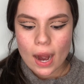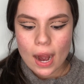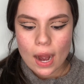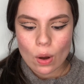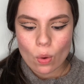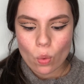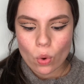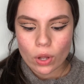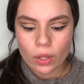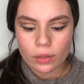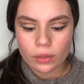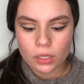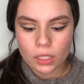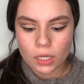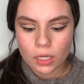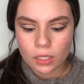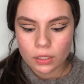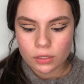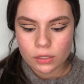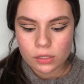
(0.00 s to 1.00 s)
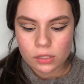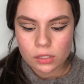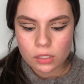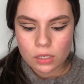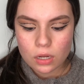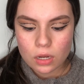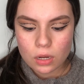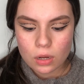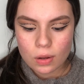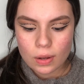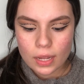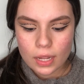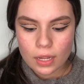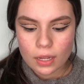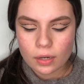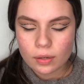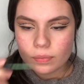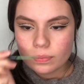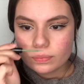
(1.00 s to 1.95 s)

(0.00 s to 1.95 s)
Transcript: I want the colors to go. And